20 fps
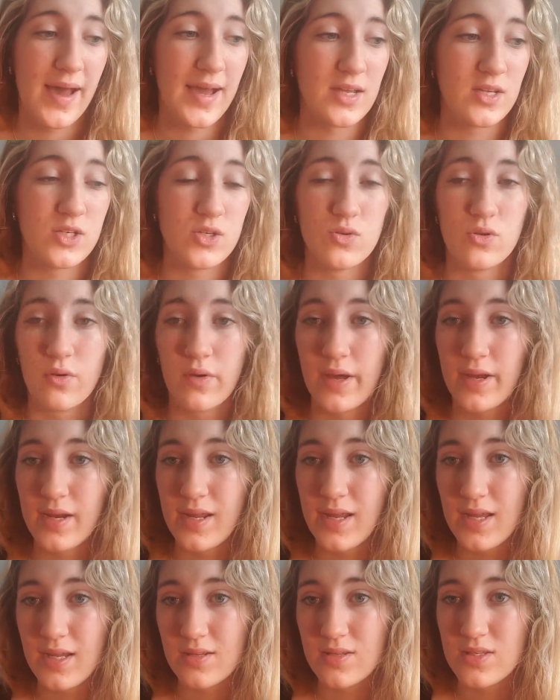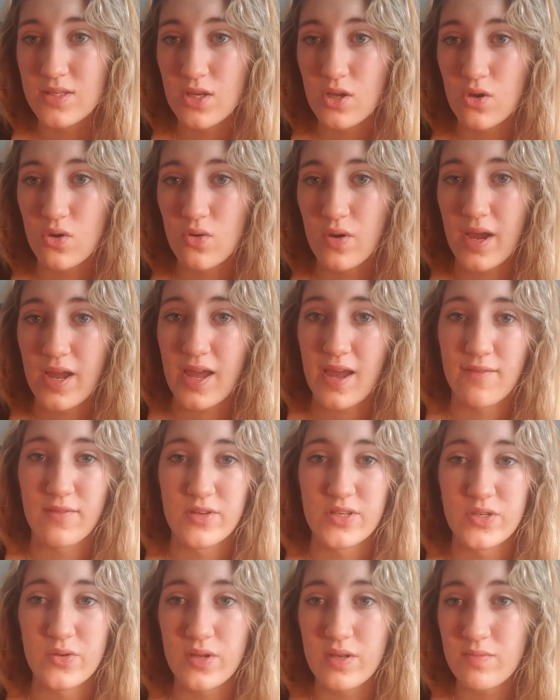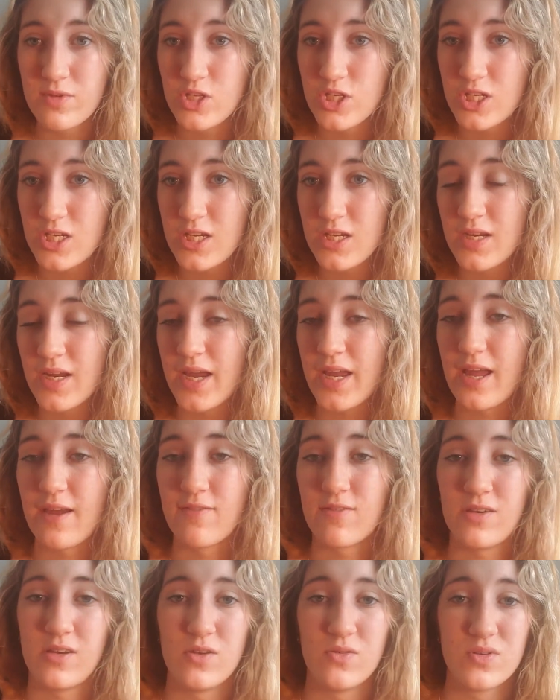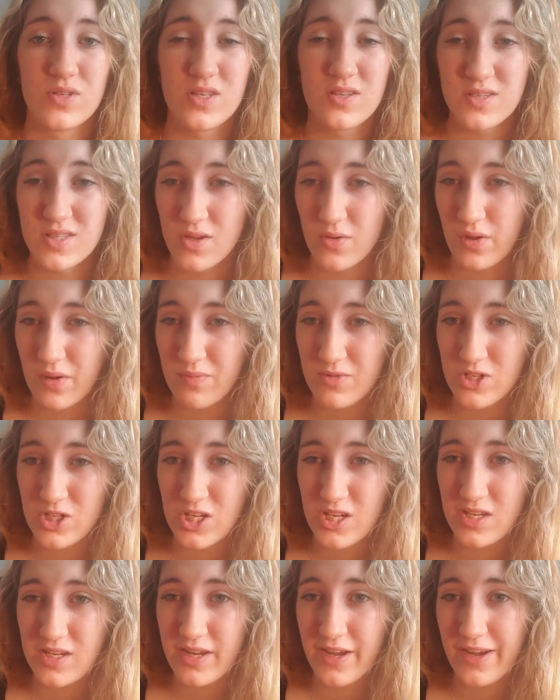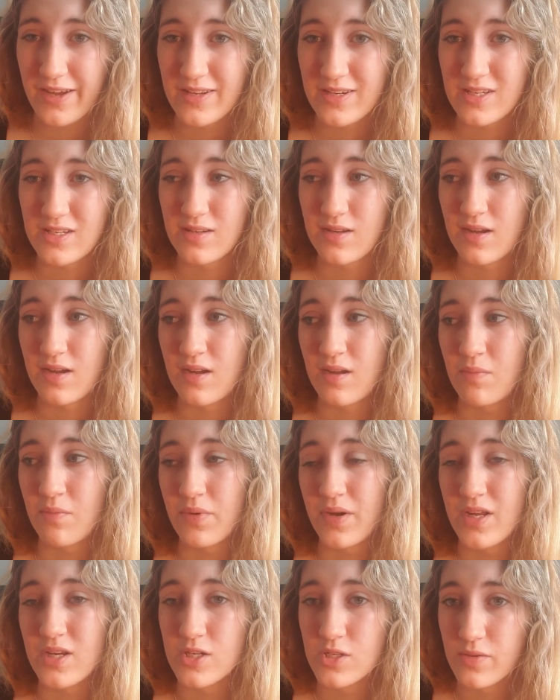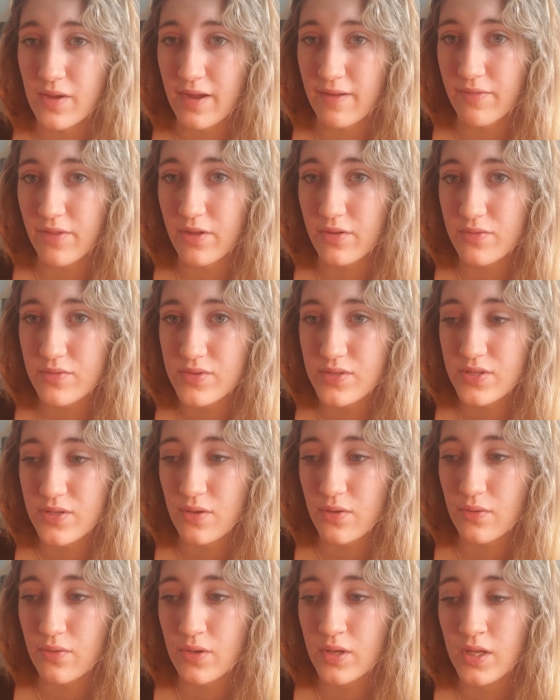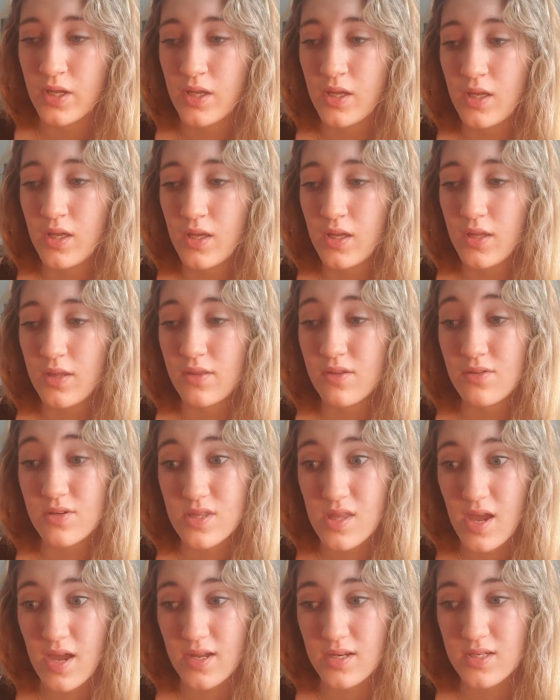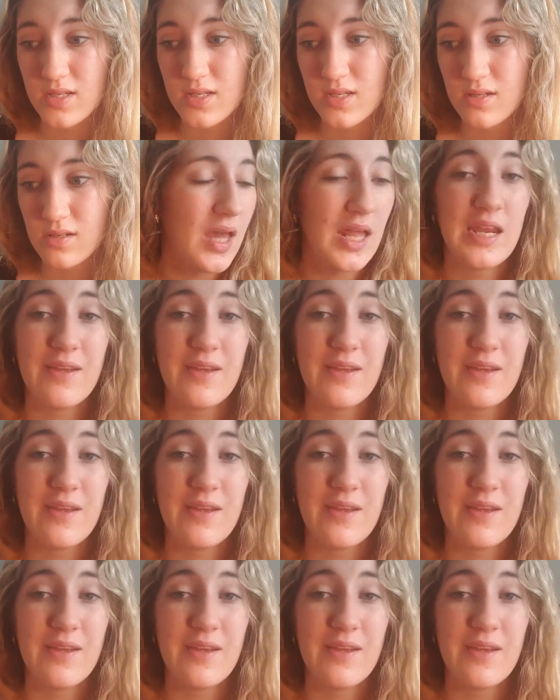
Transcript: I do know how to hand sew. I have a sewing machine. I haven't used the sewing machine yet, um, but I do have those, so there's that.